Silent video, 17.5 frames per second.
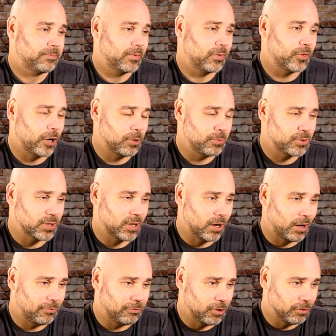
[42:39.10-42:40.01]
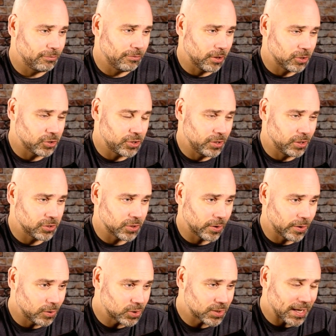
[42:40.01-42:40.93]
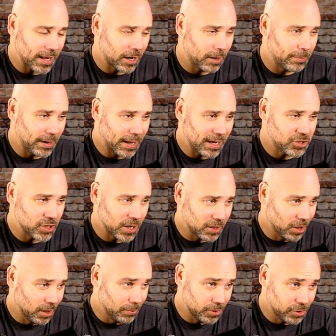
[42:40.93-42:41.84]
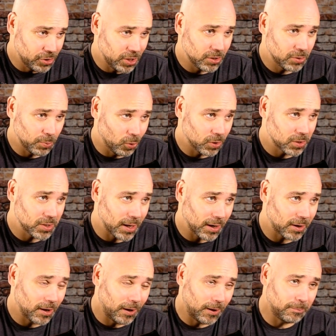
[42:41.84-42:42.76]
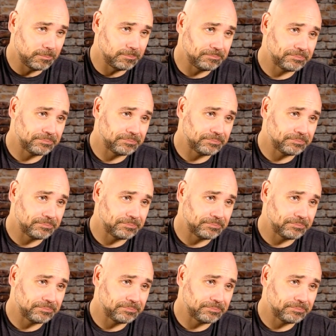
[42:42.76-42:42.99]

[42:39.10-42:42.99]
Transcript: 30% off for your first year. So go sign up at HAWGSports.com.